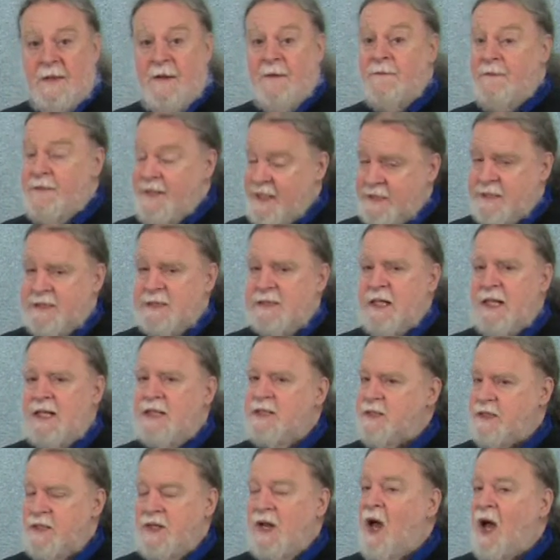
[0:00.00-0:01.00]
This
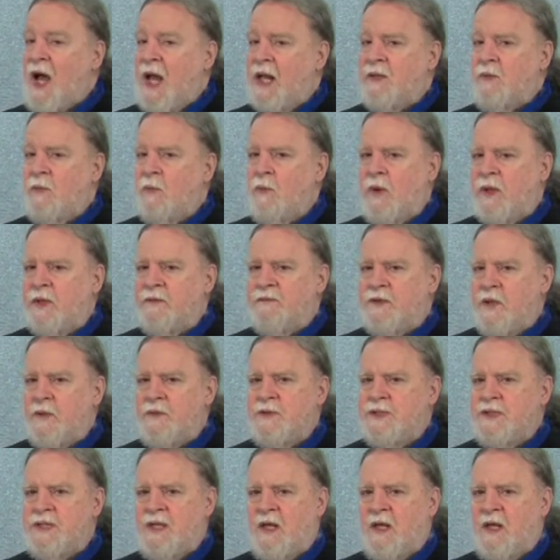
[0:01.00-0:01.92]
is not one of those